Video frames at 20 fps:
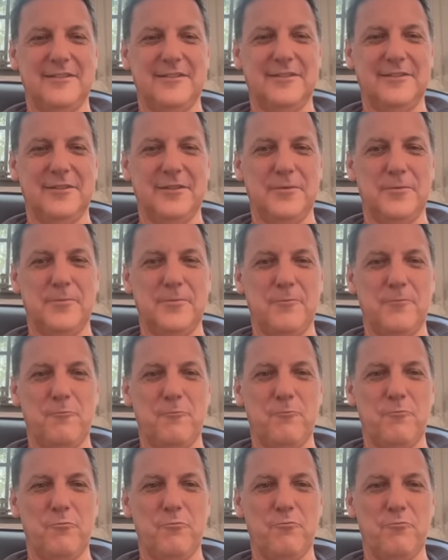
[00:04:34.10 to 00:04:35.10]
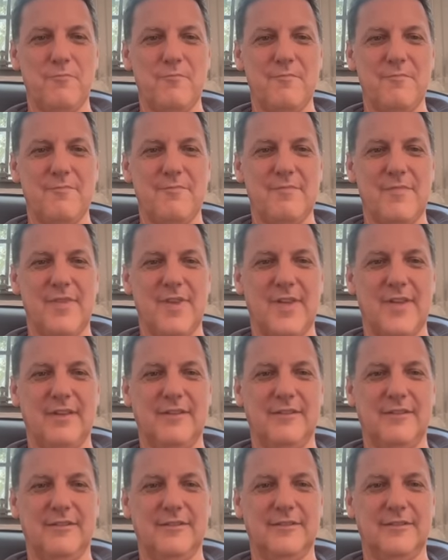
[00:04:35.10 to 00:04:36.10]

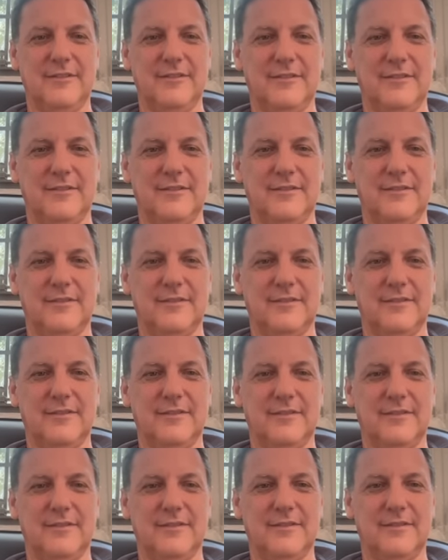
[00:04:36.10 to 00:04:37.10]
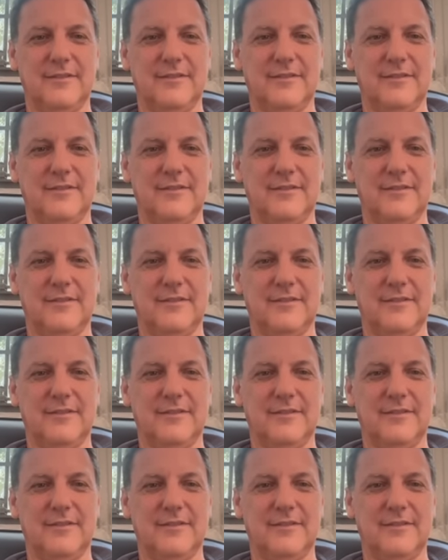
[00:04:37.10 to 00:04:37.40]
No words are spoken by the person on screen.